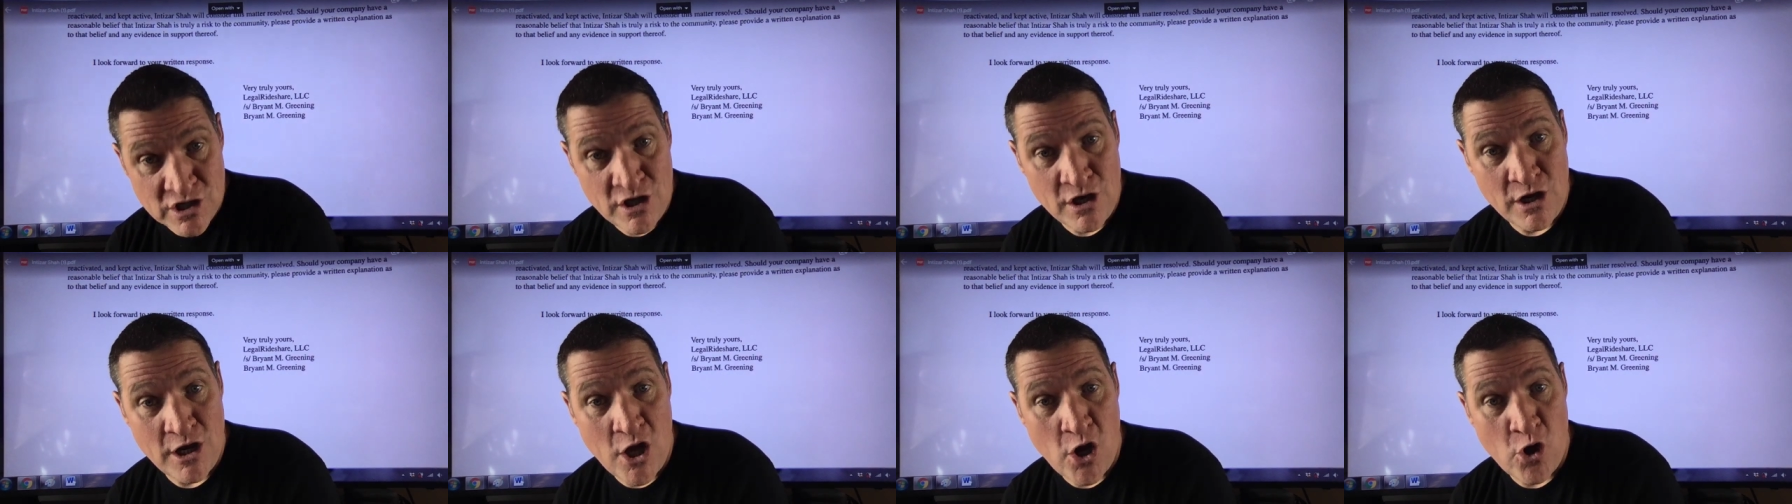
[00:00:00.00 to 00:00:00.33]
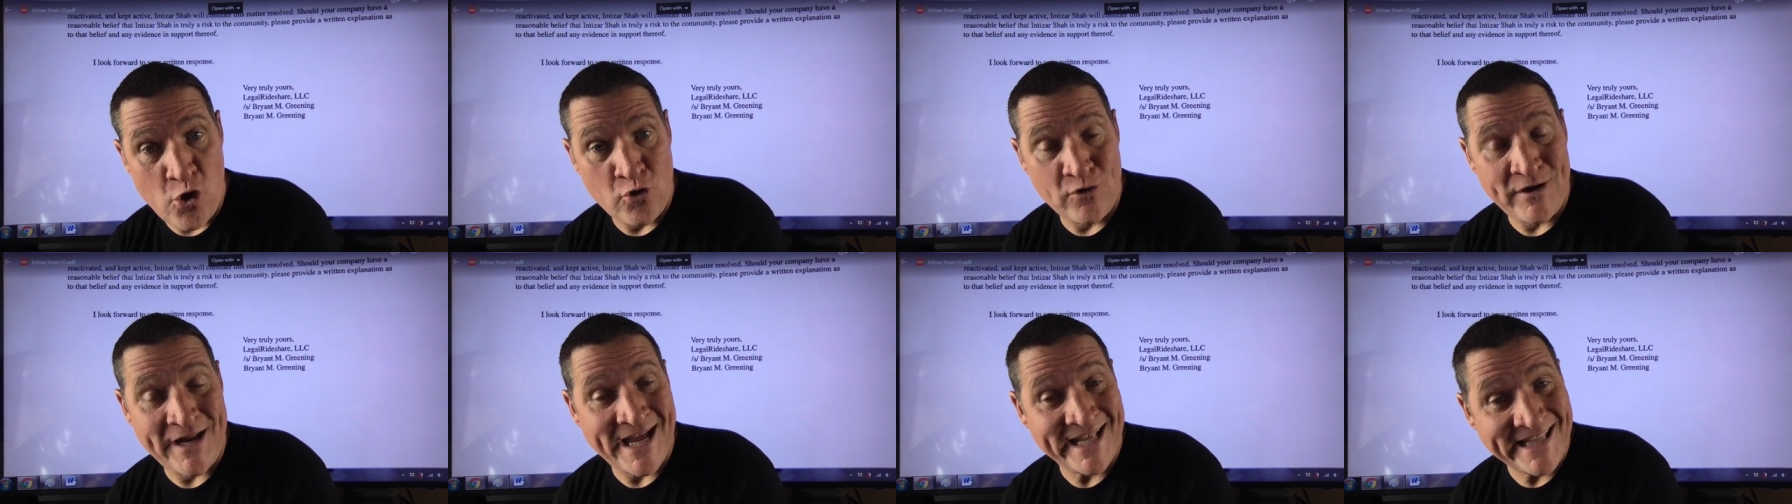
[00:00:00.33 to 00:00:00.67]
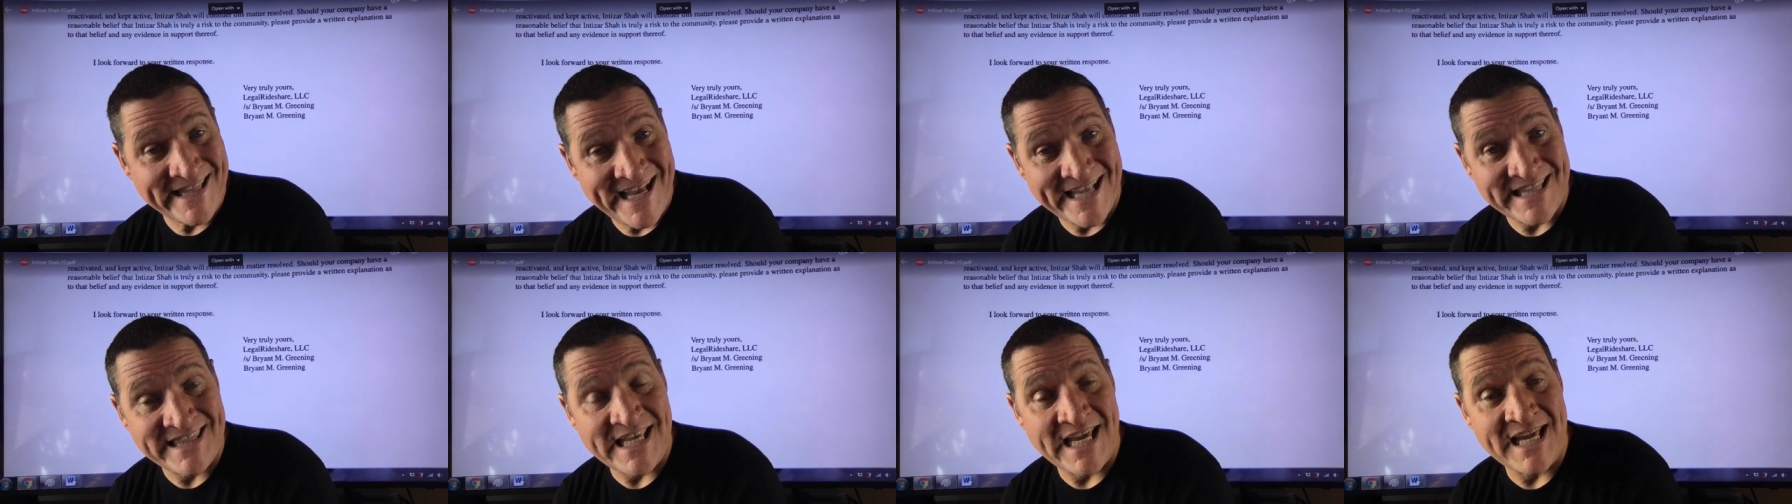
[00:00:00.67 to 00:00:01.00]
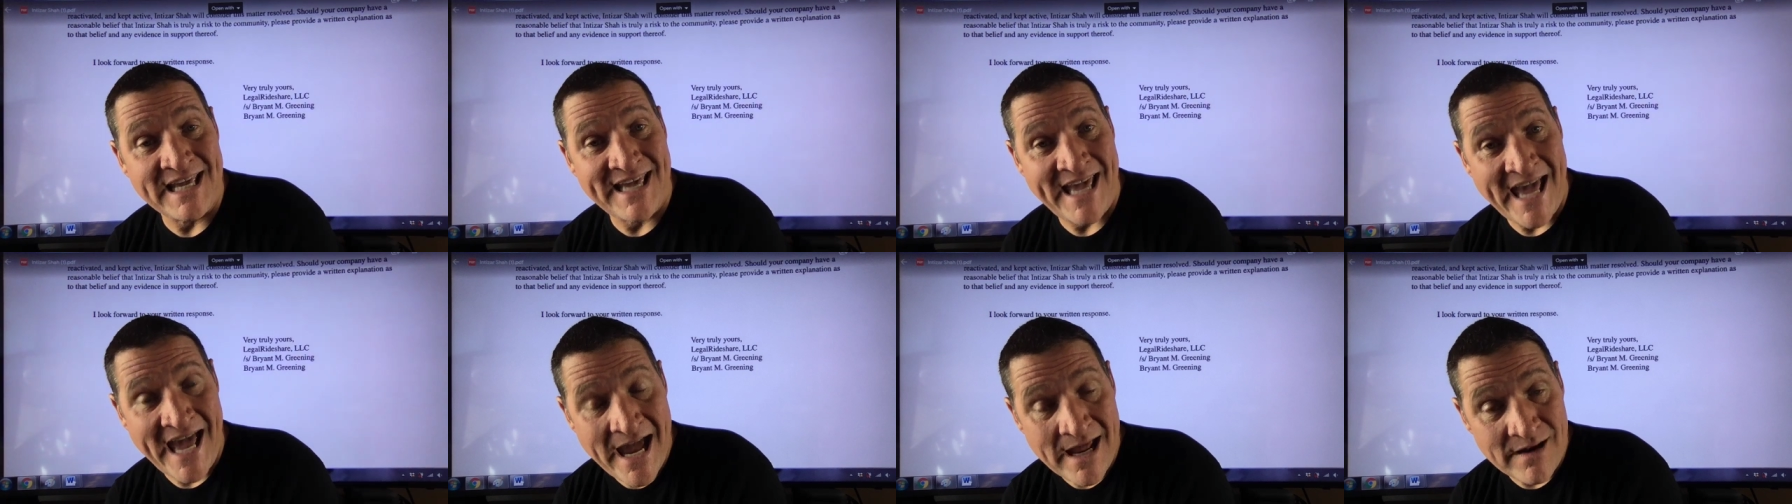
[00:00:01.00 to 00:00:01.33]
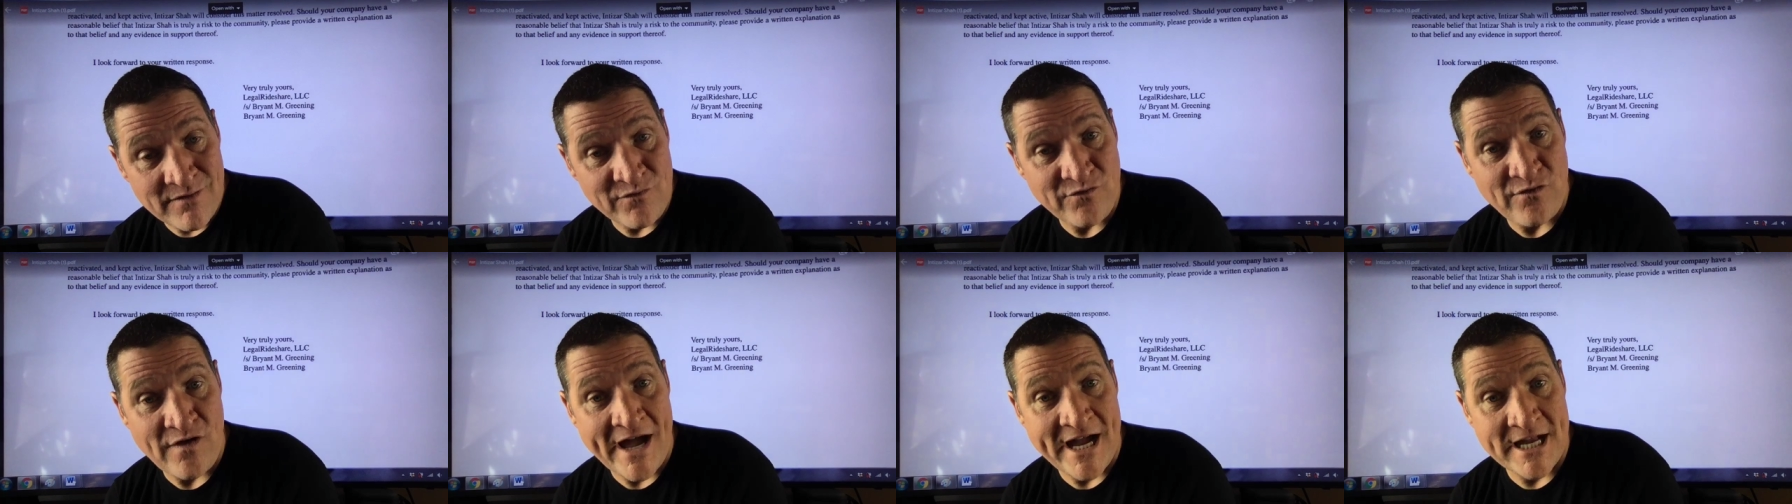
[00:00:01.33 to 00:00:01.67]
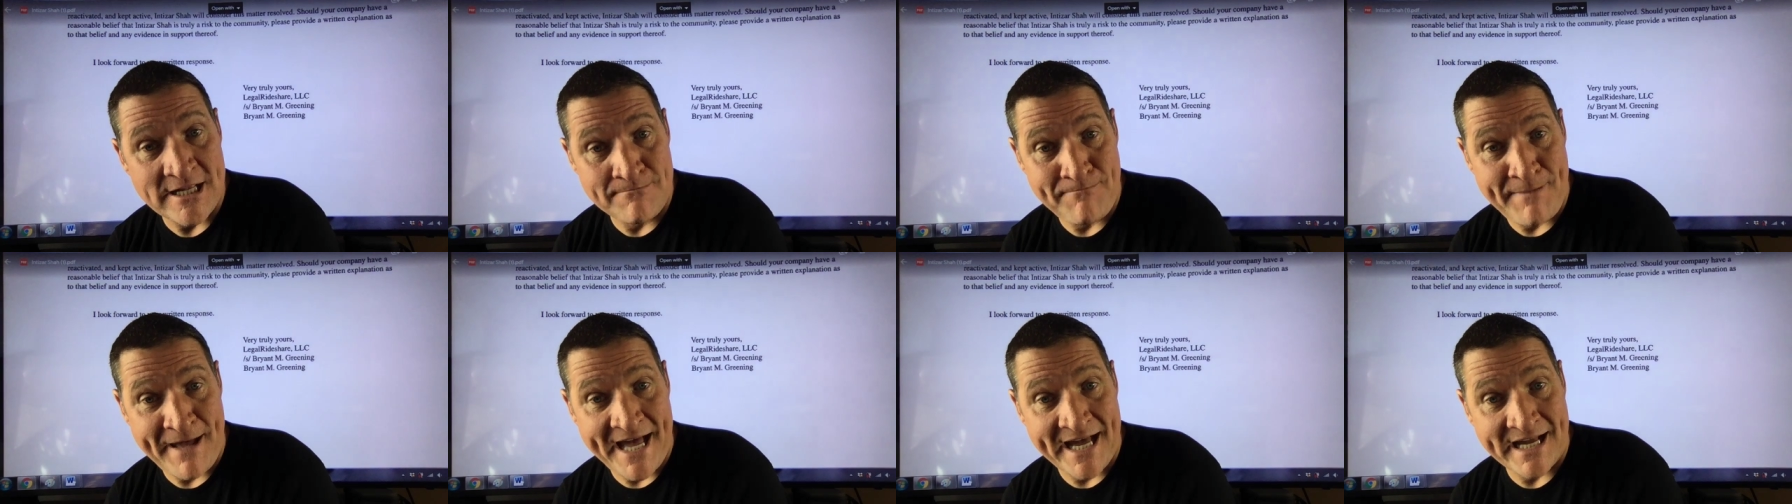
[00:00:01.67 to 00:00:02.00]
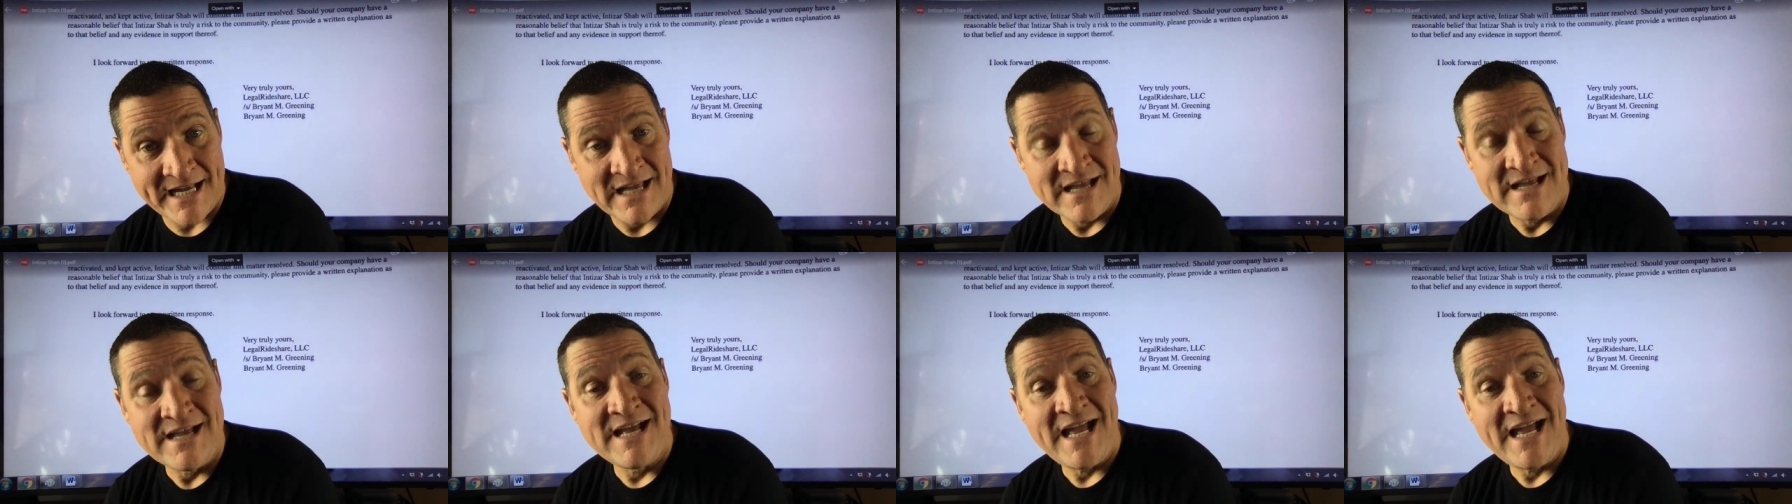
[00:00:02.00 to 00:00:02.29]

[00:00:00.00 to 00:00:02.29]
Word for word: alone and that they can fight back